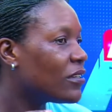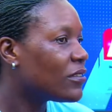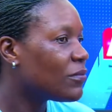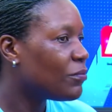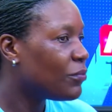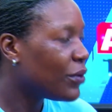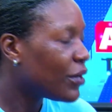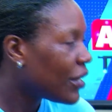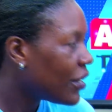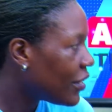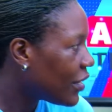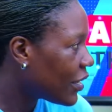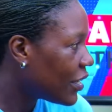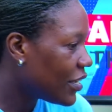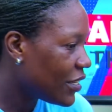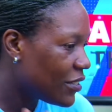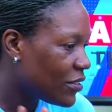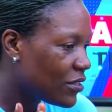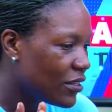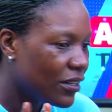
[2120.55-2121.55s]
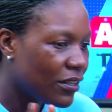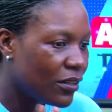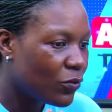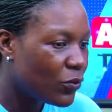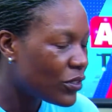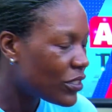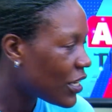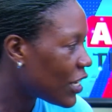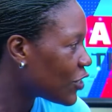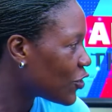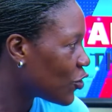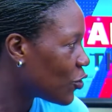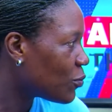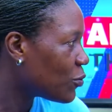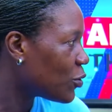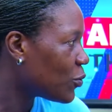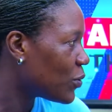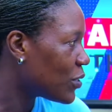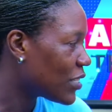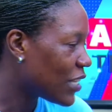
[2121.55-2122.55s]
bring in the kids. Which age group
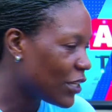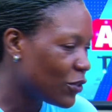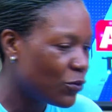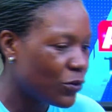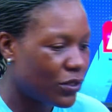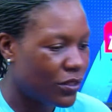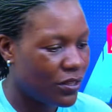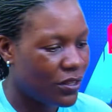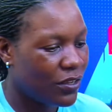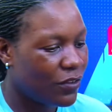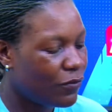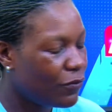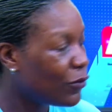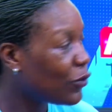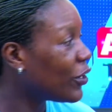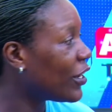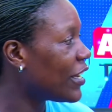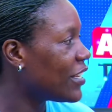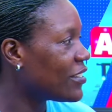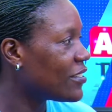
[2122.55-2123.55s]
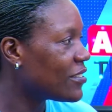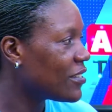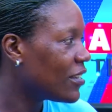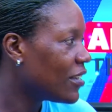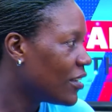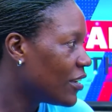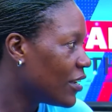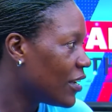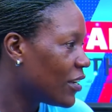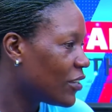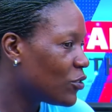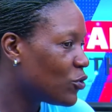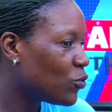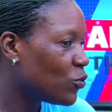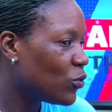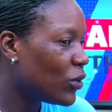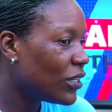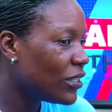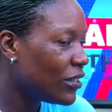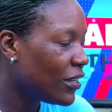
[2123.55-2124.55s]
should we start with? 4 years to
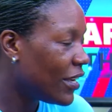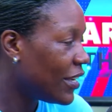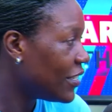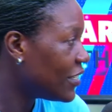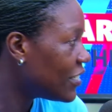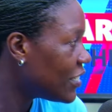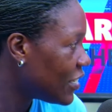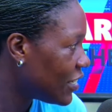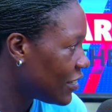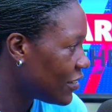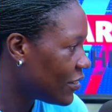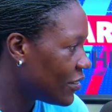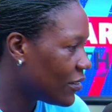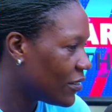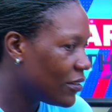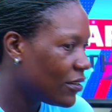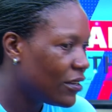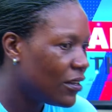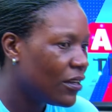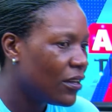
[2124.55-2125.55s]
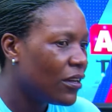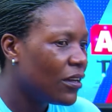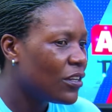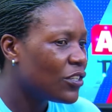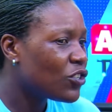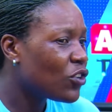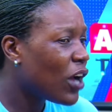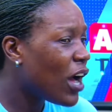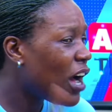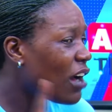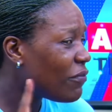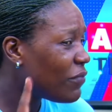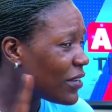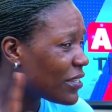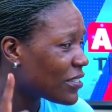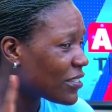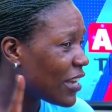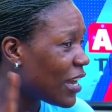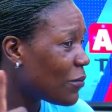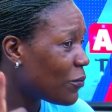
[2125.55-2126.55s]
what? 18. So our
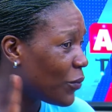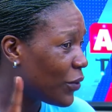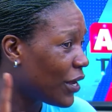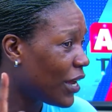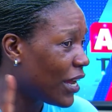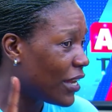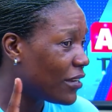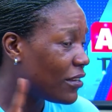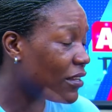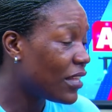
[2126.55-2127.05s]
first camp we had,